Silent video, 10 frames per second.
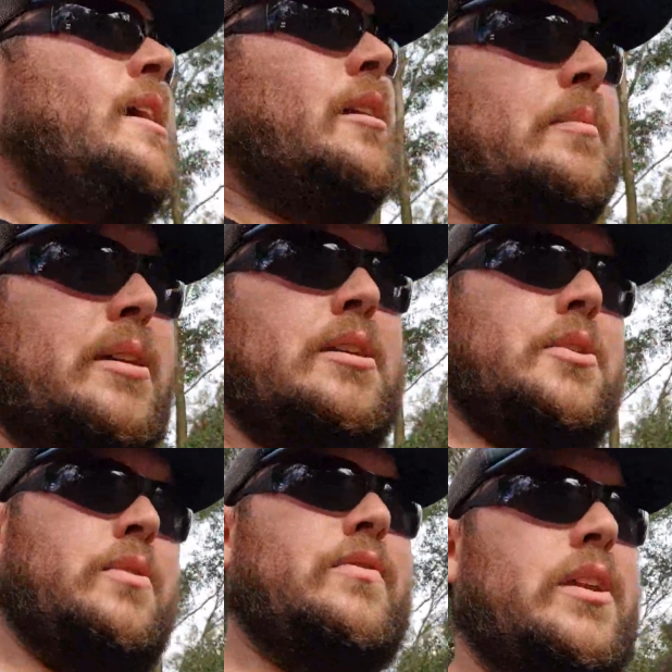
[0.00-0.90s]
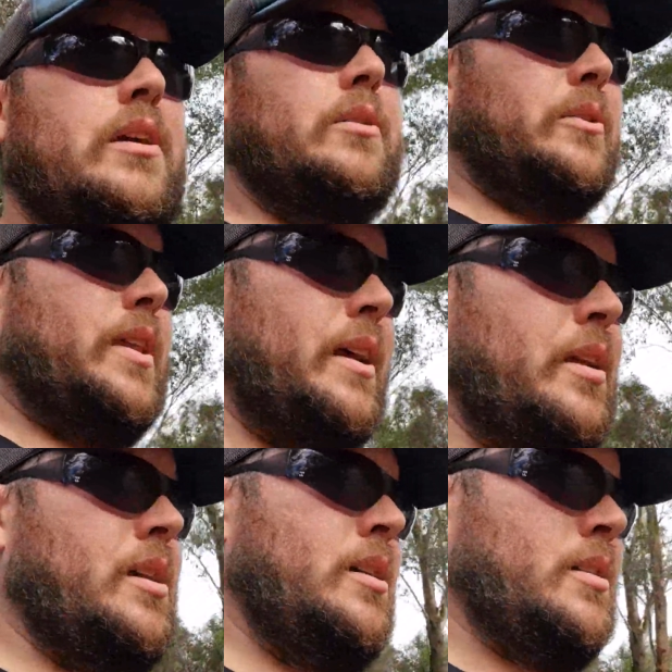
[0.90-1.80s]
and I'm going to do a video on that.
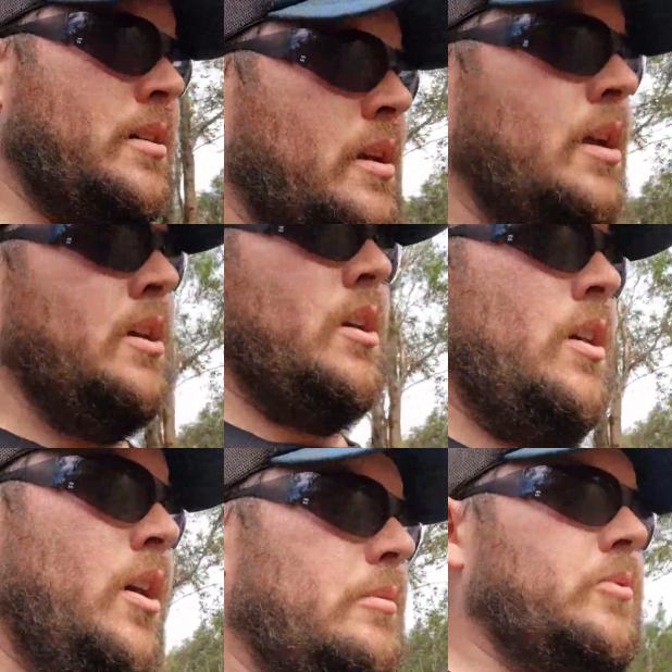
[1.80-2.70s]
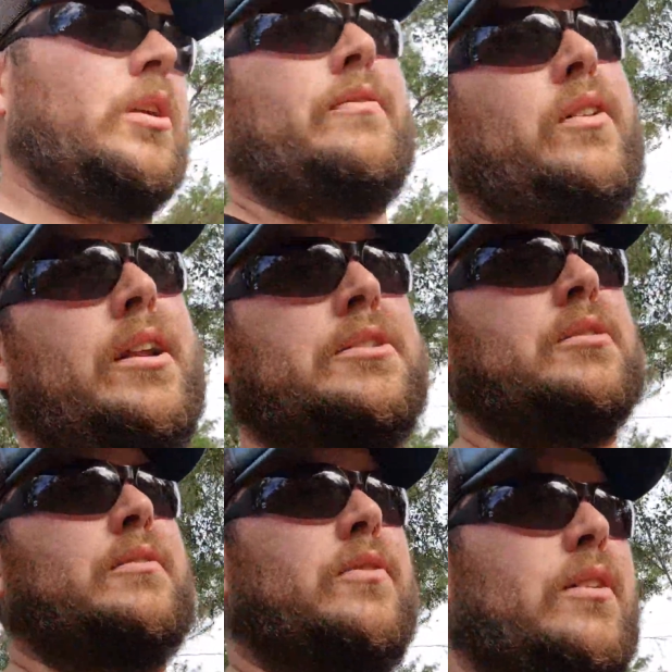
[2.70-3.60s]
I'm not a
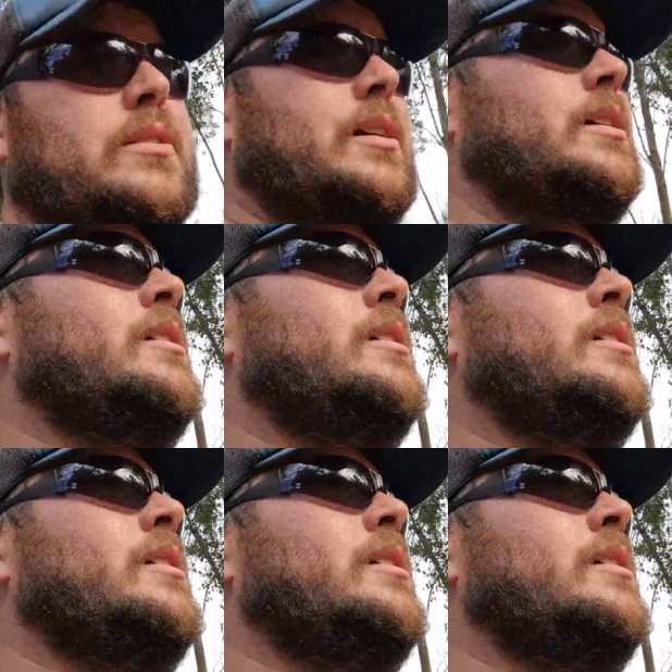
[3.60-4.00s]
financial advisor.